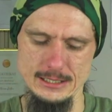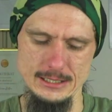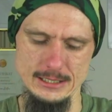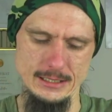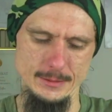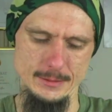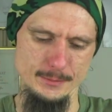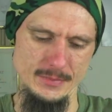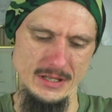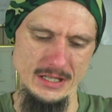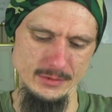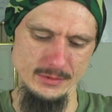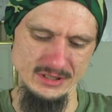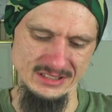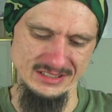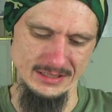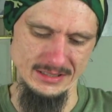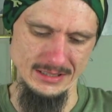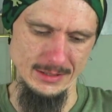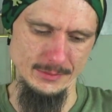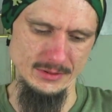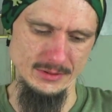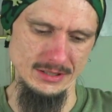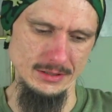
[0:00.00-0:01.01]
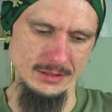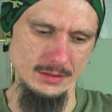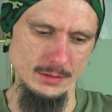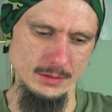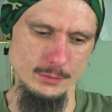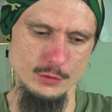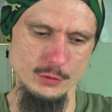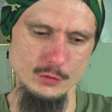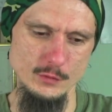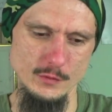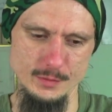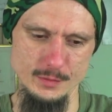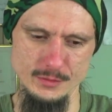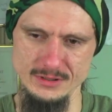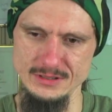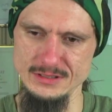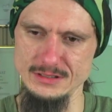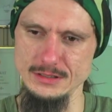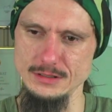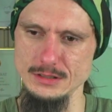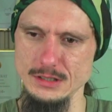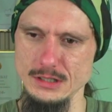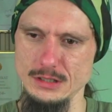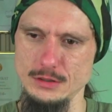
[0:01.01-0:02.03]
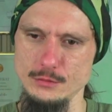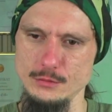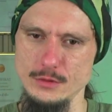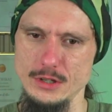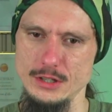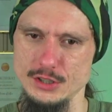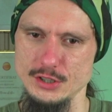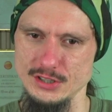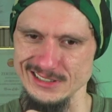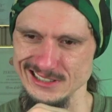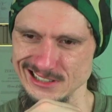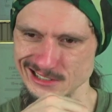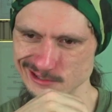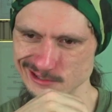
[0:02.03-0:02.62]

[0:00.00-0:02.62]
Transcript: baby steps and improvements and iterations.